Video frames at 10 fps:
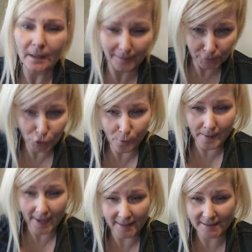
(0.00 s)
Let's go
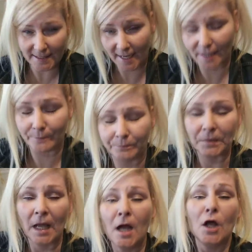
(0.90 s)
back in time.
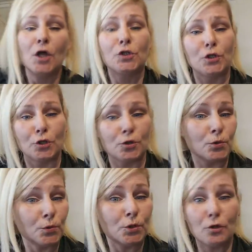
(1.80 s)
Do the
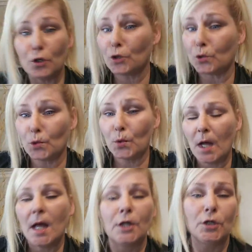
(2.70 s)
goo, you the goo,
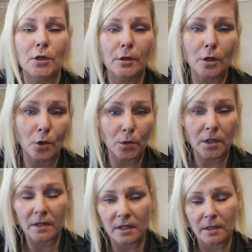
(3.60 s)
no the go,
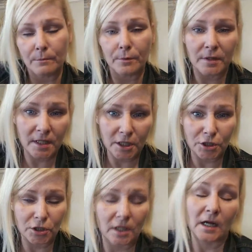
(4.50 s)
get the gibber the
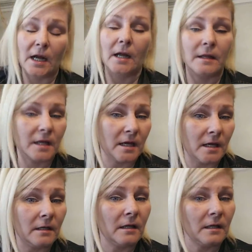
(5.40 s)
gish. In the
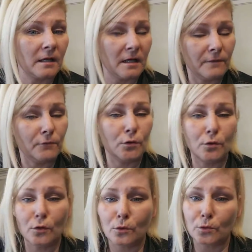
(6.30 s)
gan, in the gift, you
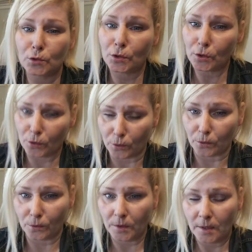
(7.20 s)
the goo to the
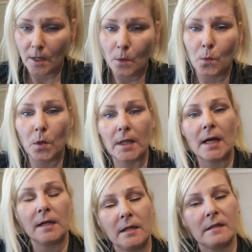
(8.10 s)
goo. Will the
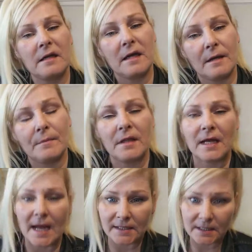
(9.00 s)
gut, in the gam, and the
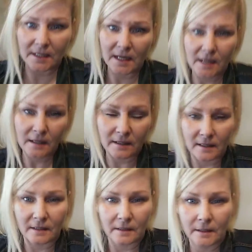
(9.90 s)
guys to the gay, the
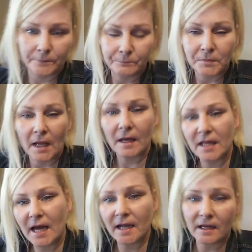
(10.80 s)
gang. And the
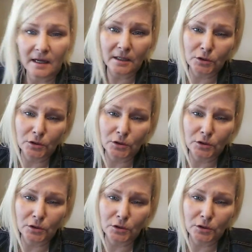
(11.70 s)
guy,